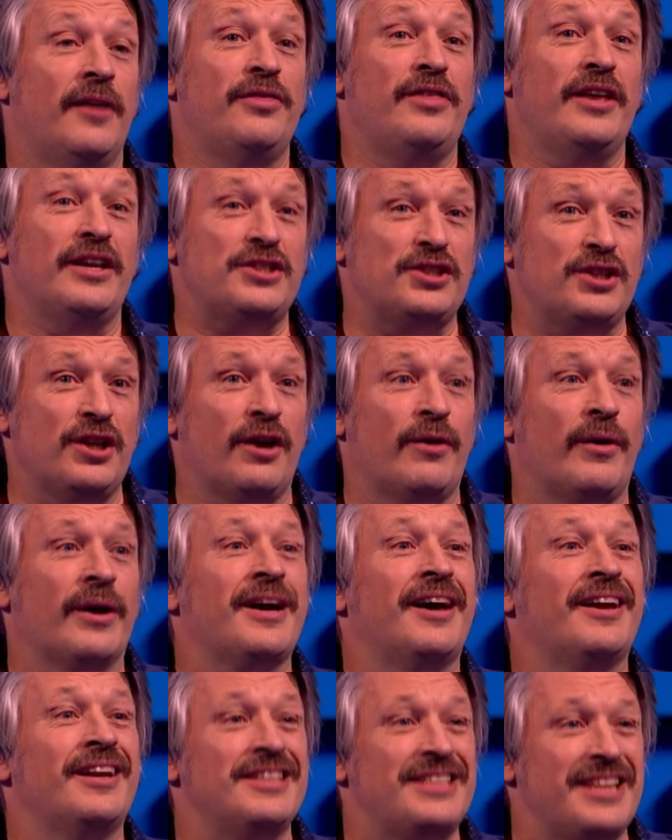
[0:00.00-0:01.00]
And this year I
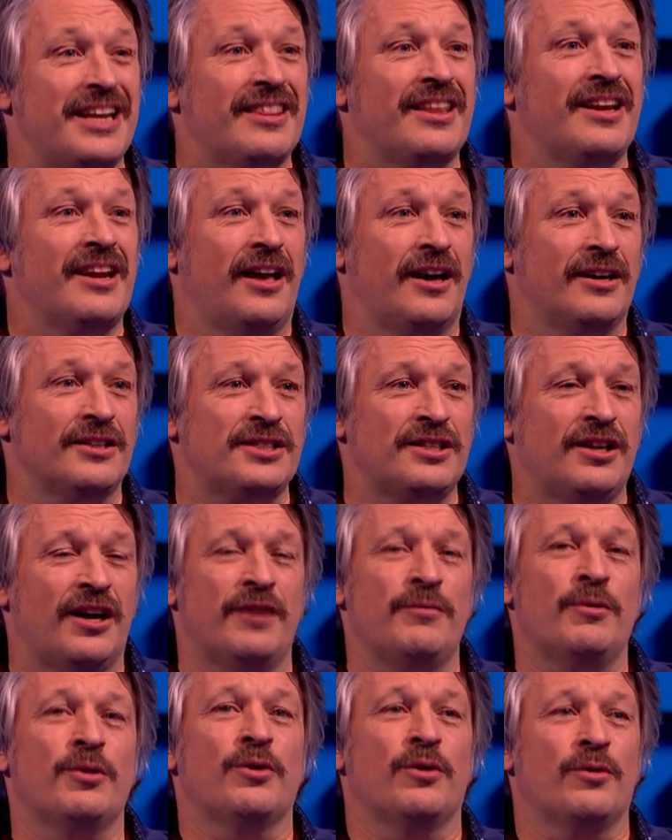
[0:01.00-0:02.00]
kind of did it the last
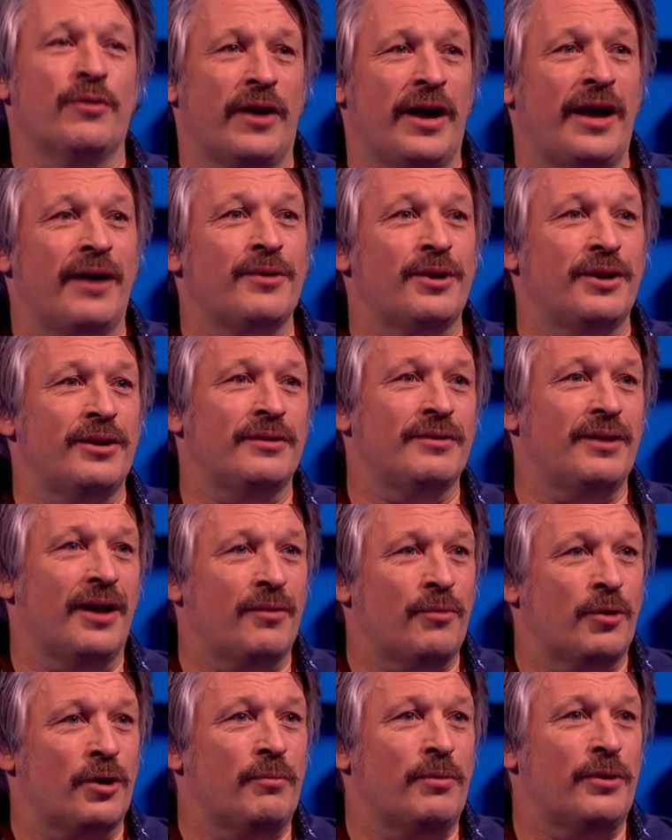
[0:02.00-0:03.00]
time and thought, right,
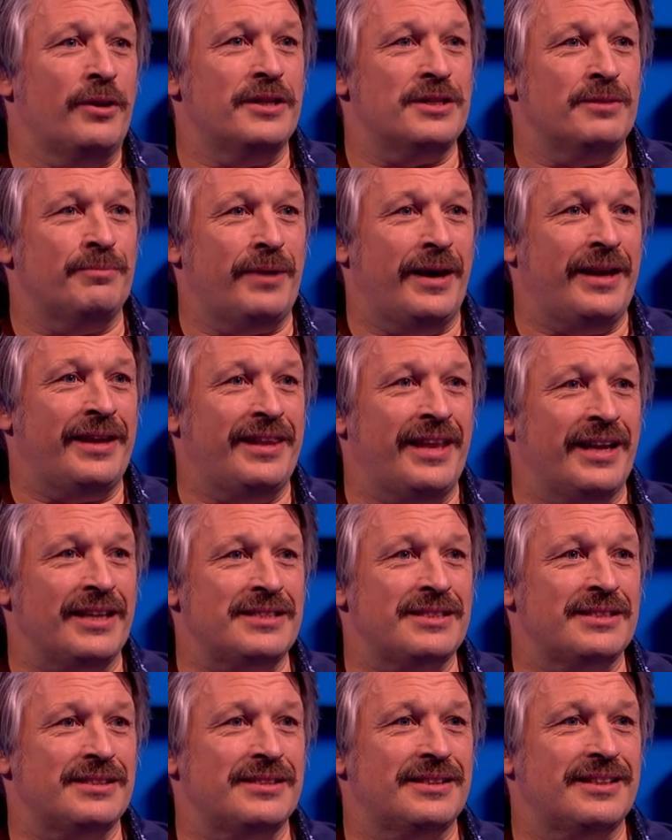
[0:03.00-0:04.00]
I want to put it to bed.
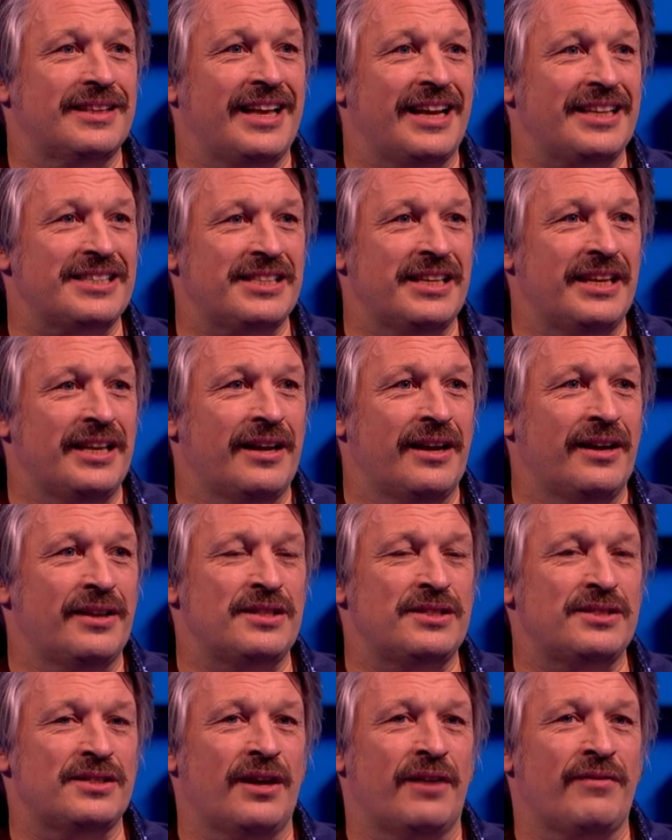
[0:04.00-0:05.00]
That's it.
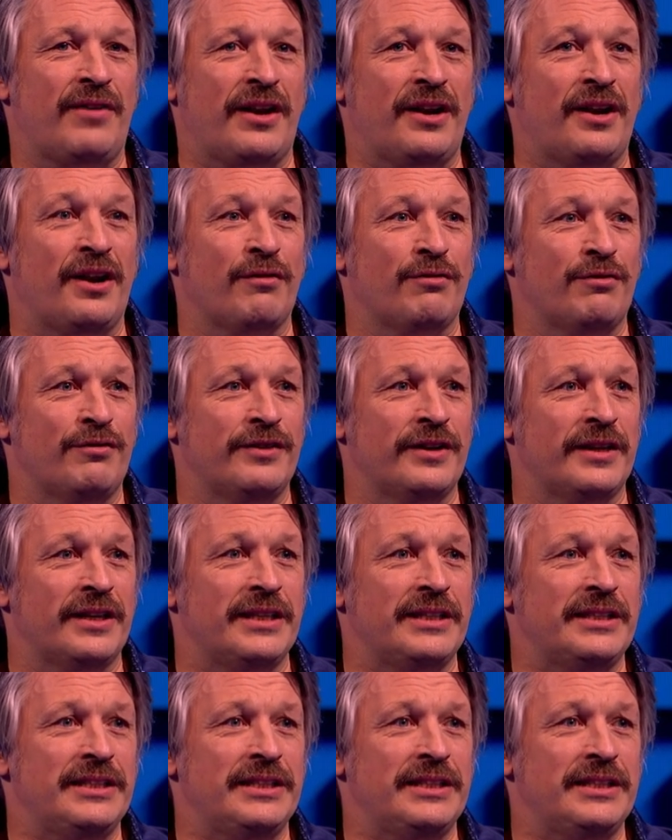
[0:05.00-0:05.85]
I've had enough of it.